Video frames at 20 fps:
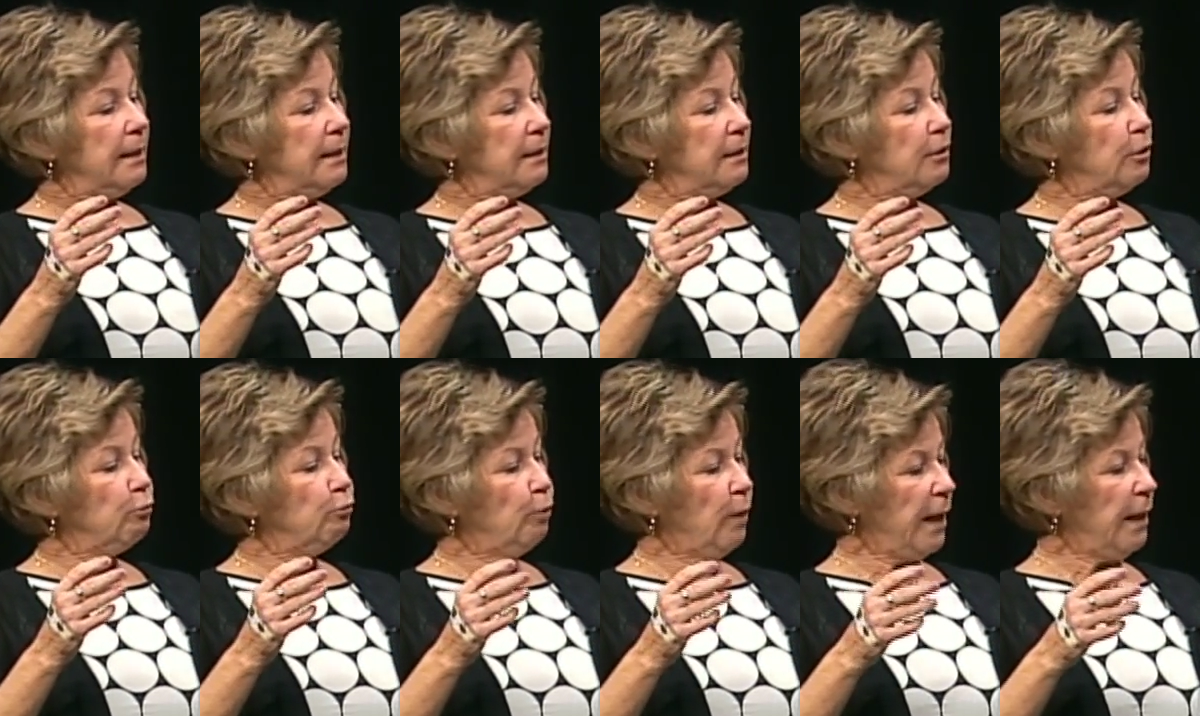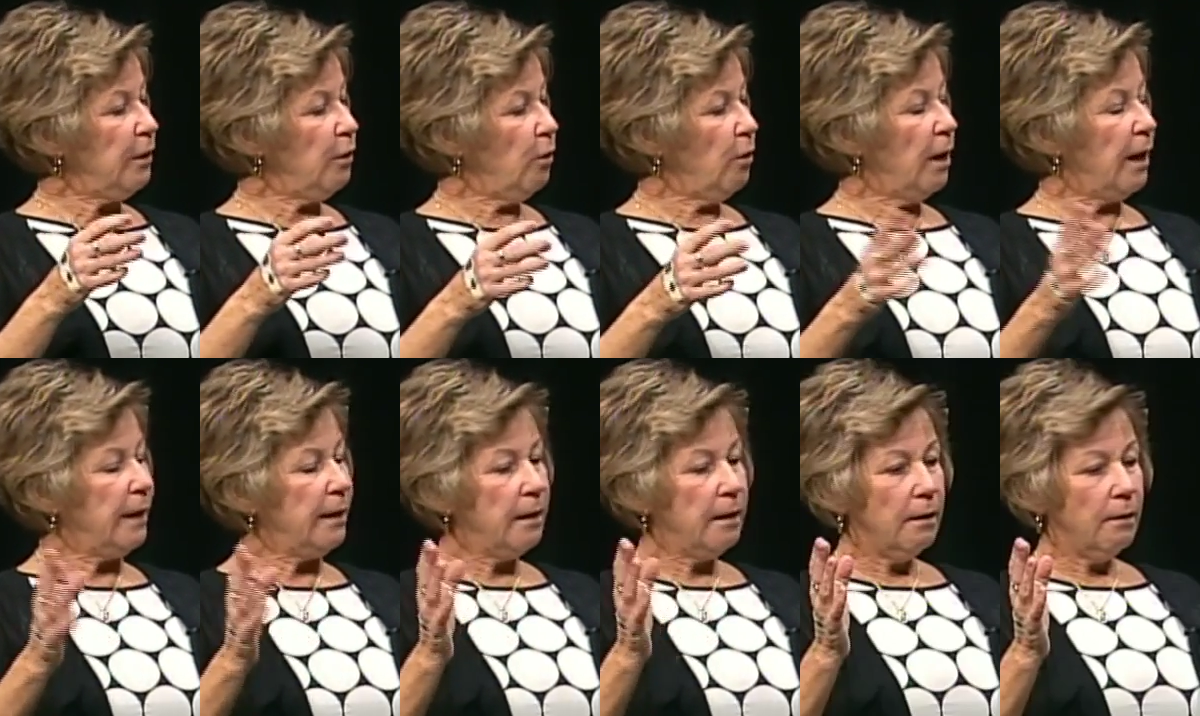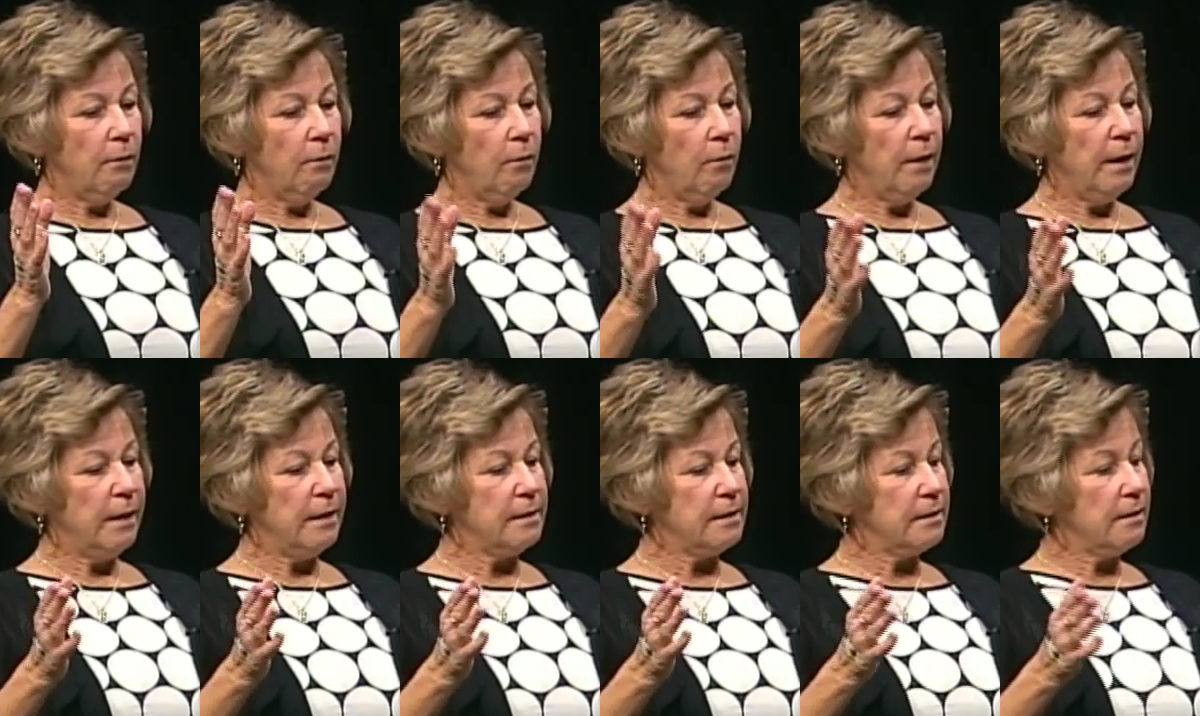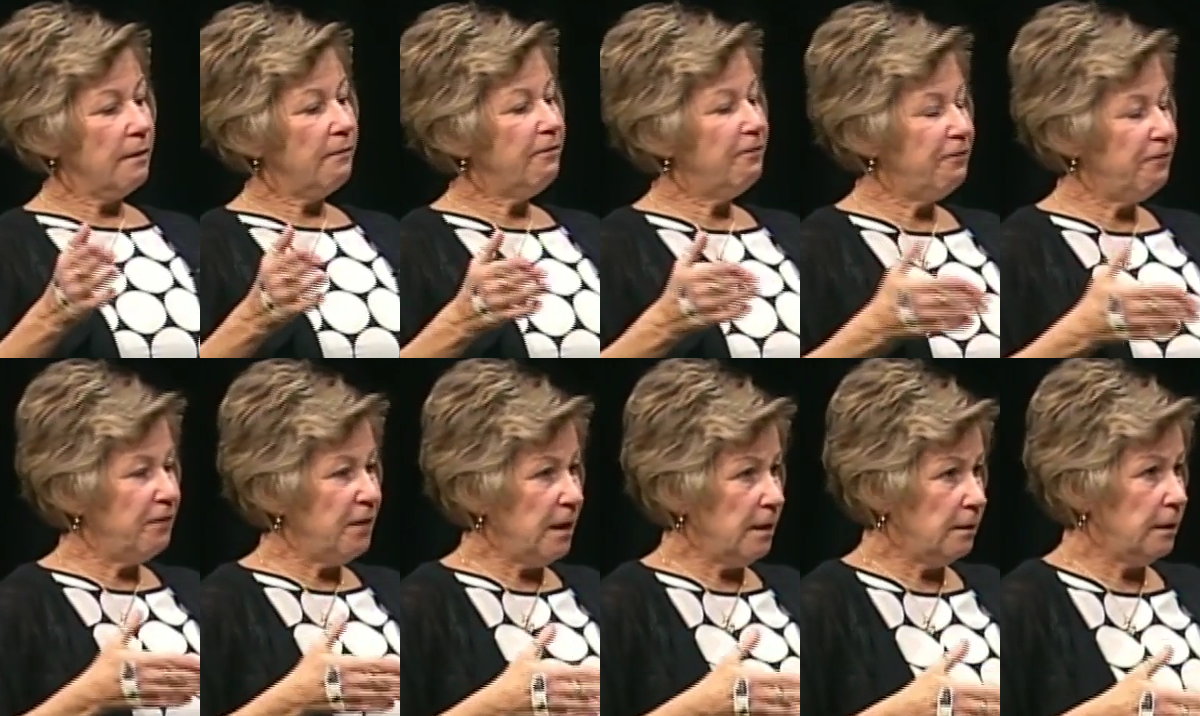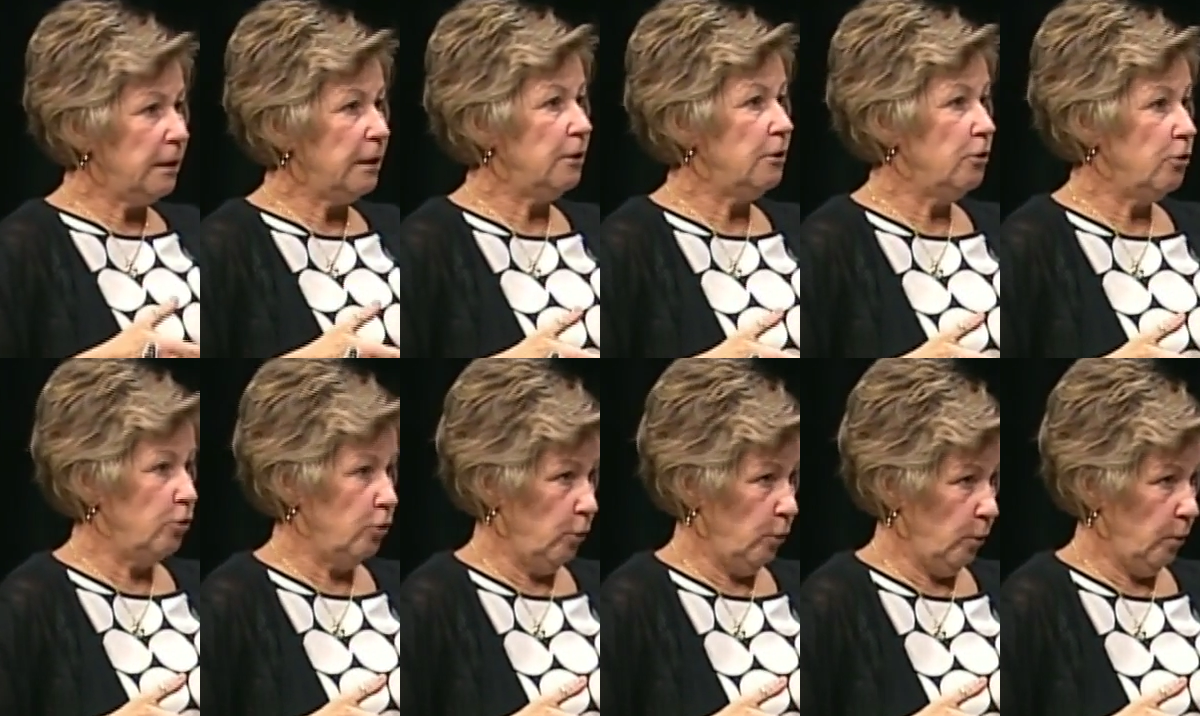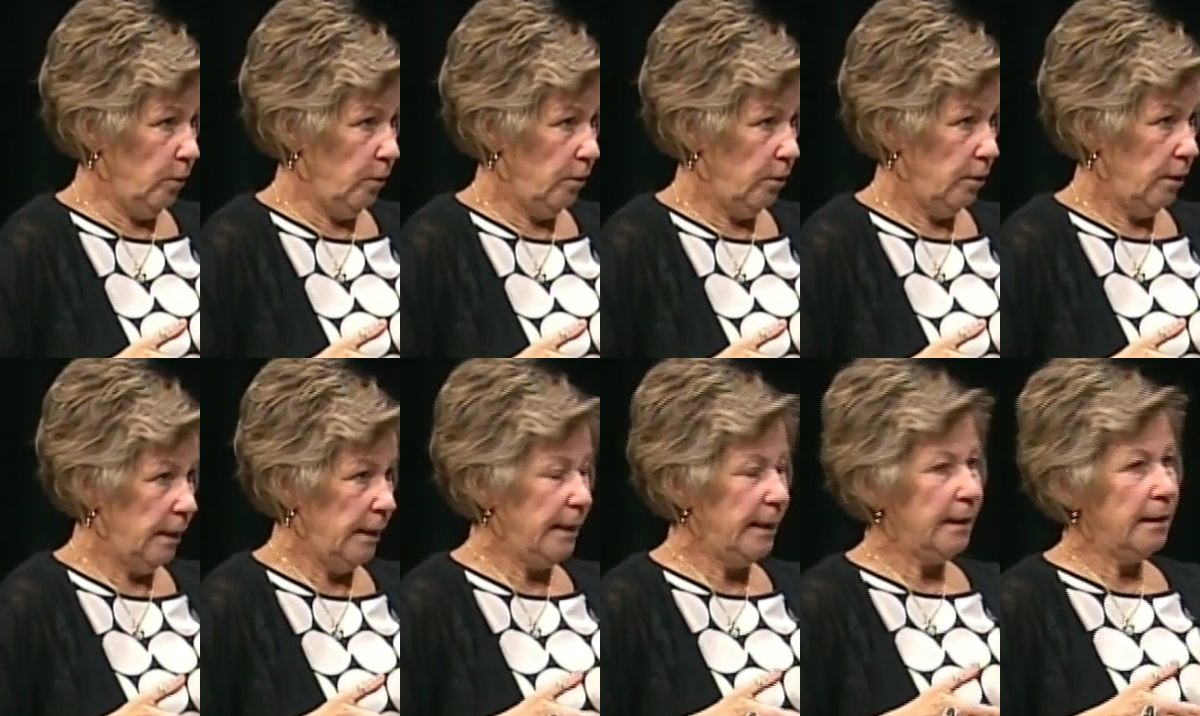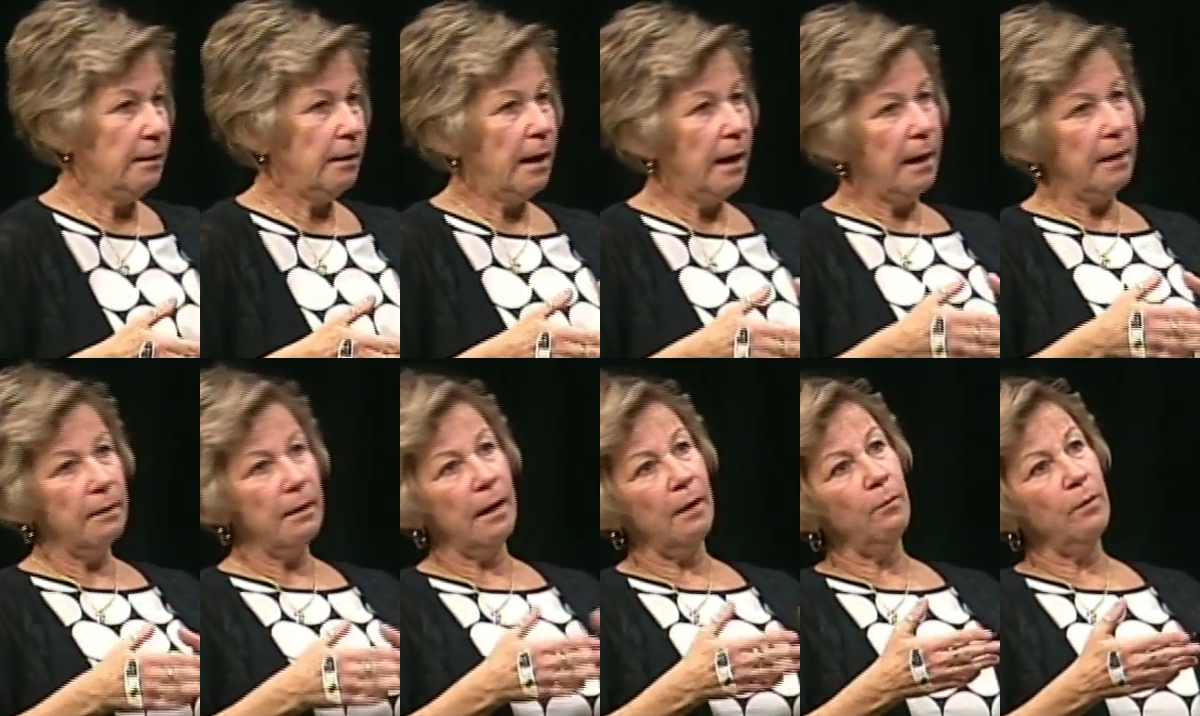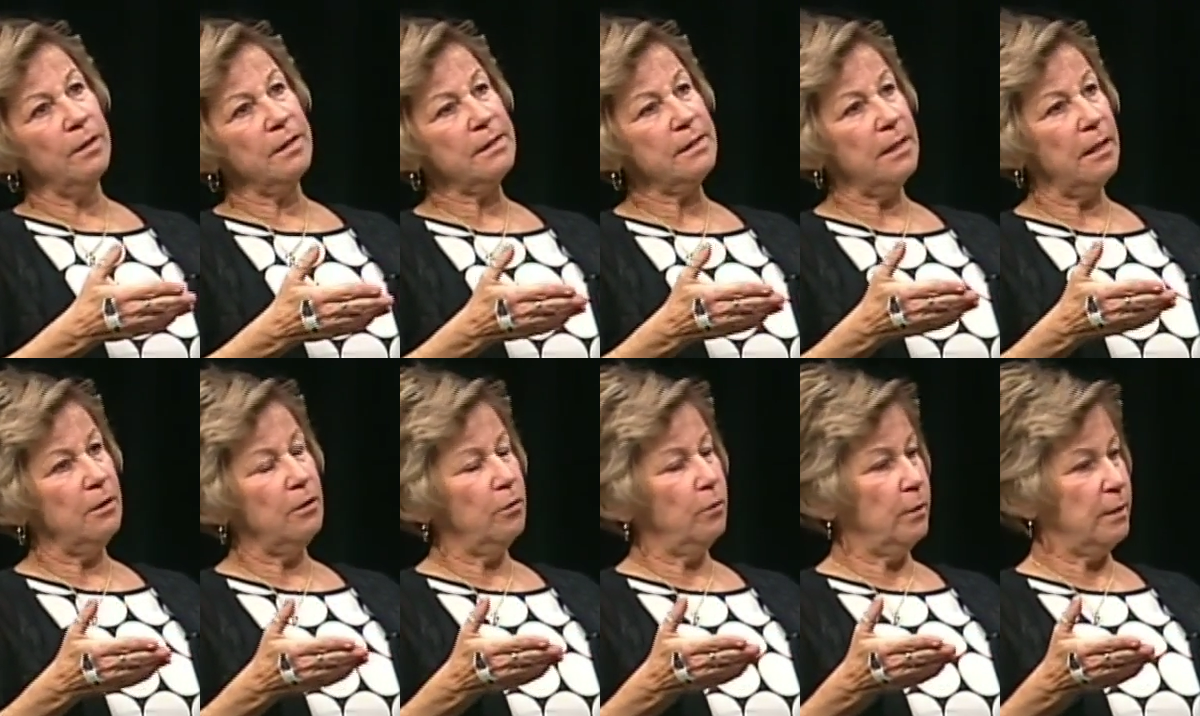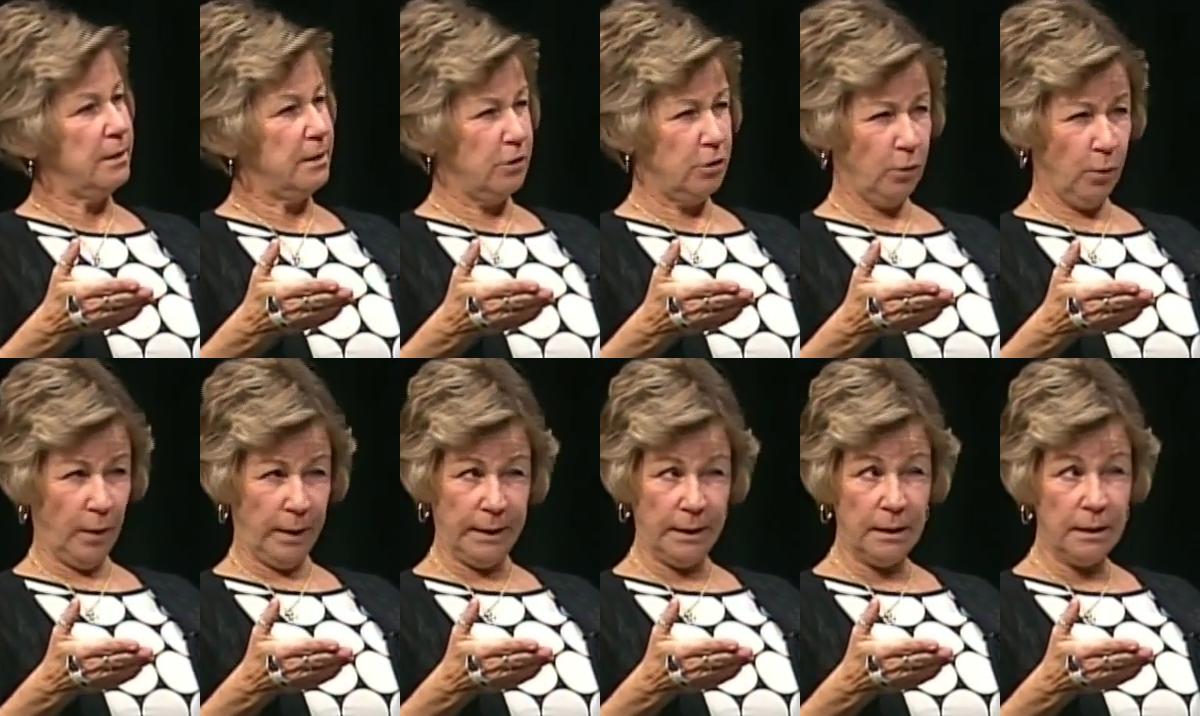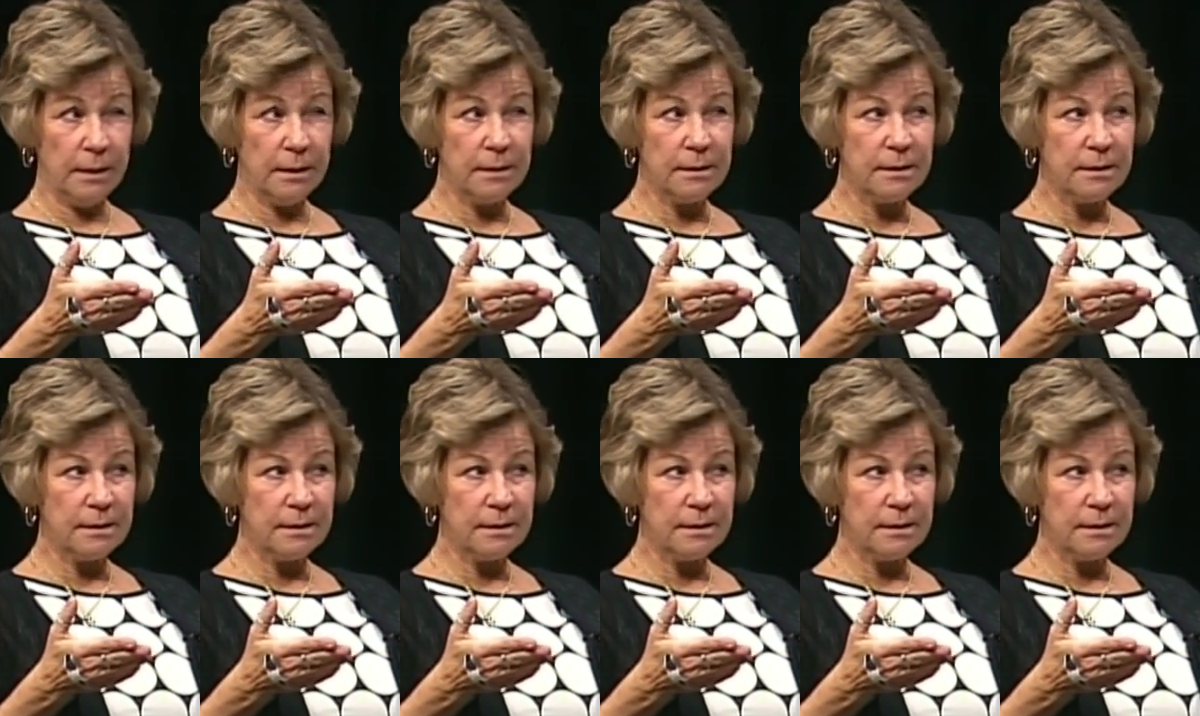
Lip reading: The radon is fairly new, and I want to say new. What is it, 20 years